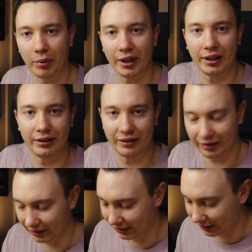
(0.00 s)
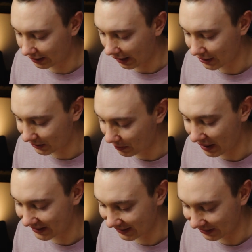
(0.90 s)
but it actually
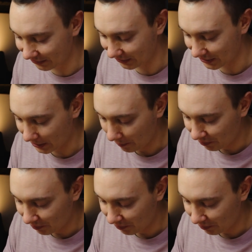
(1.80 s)
makes a difference.